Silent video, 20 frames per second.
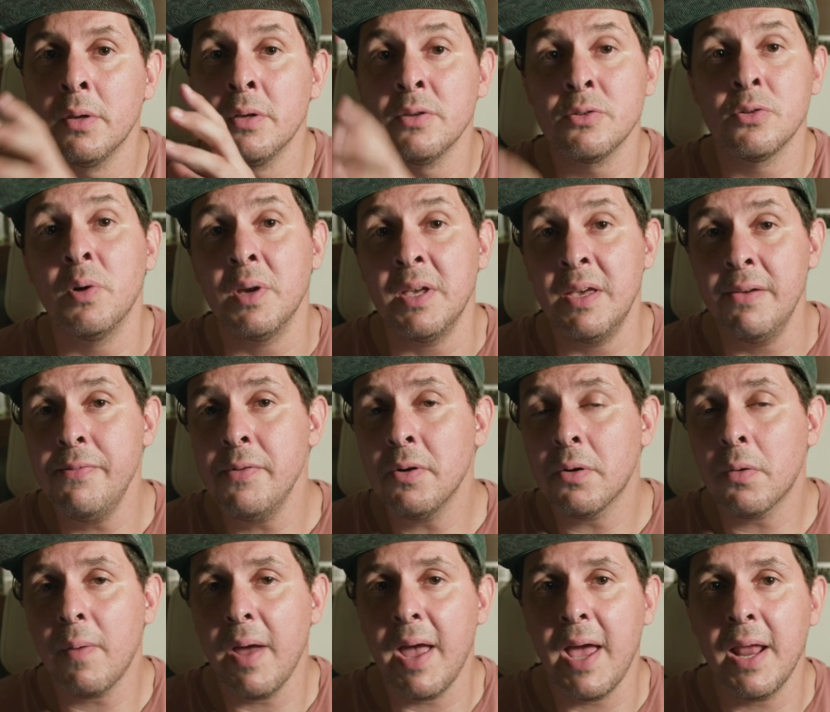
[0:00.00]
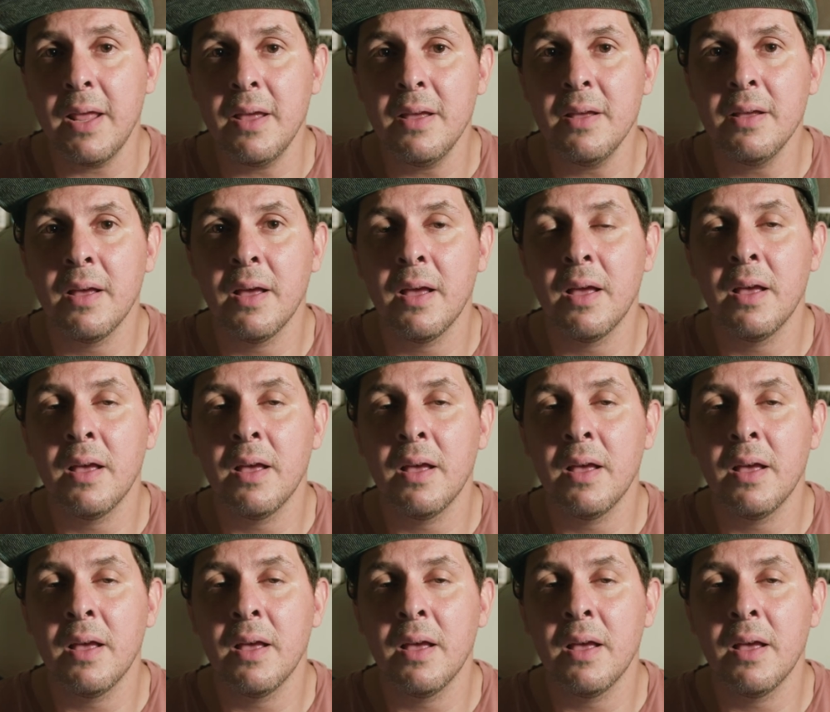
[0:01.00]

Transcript: So if you're ready,